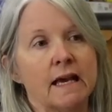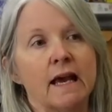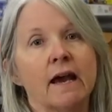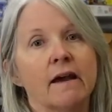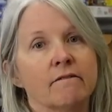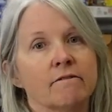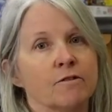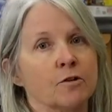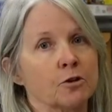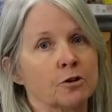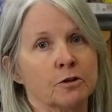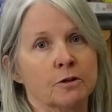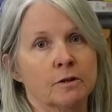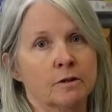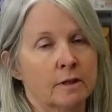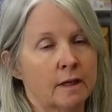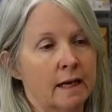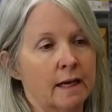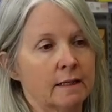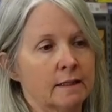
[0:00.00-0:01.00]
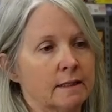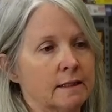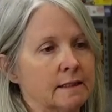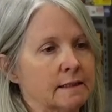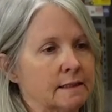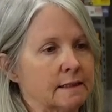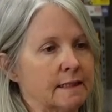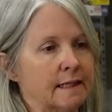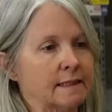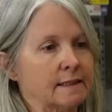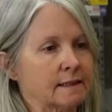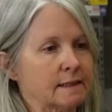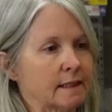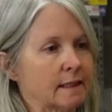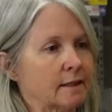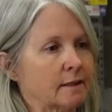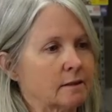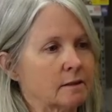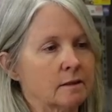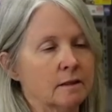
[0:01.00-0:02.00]
ever at an estate
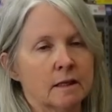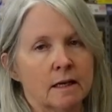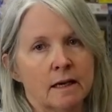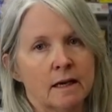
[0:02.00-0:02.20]
sale.